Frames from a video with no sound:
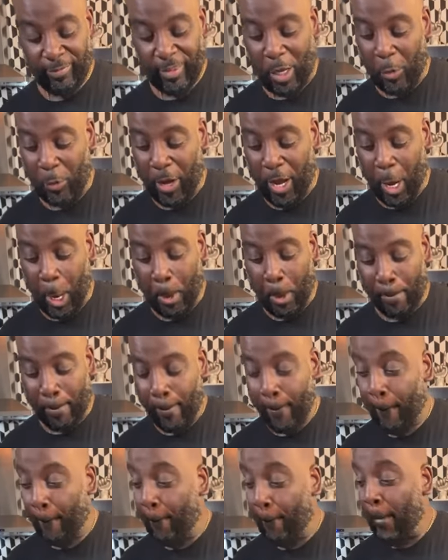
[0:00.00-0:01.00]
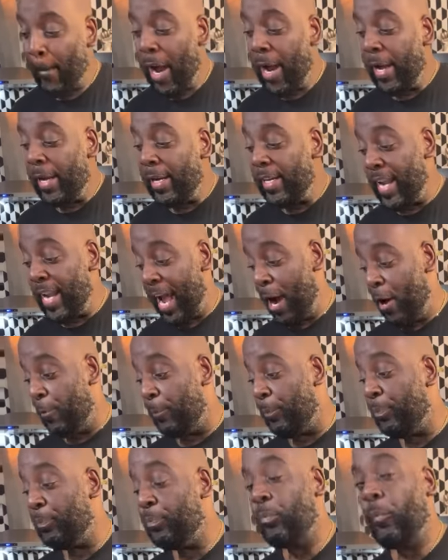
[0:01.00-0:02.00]
Okay? Now,
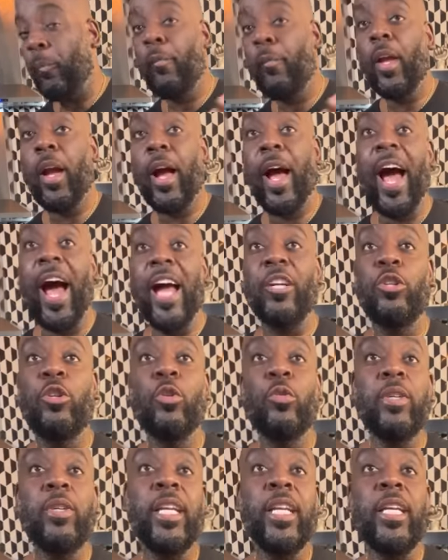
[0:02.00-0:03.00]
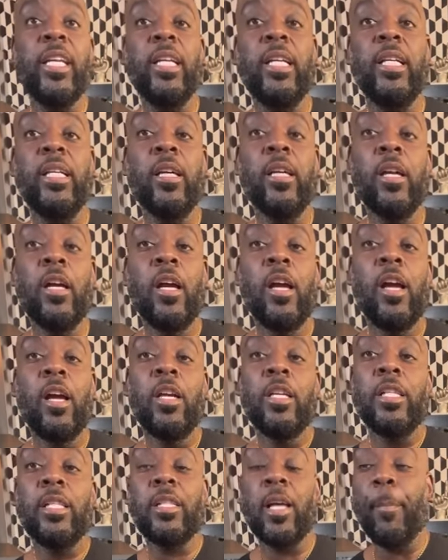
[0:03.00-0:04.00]
I do need
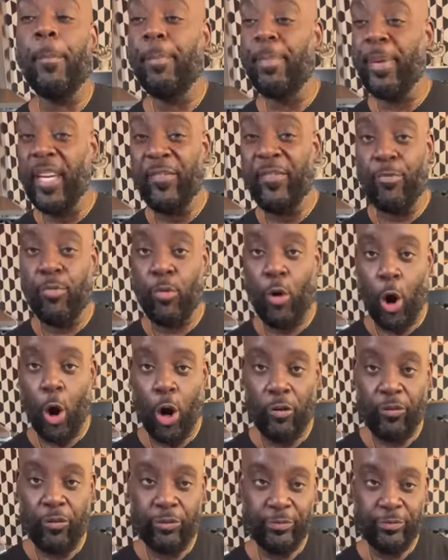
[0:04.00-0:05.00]
some beef broth.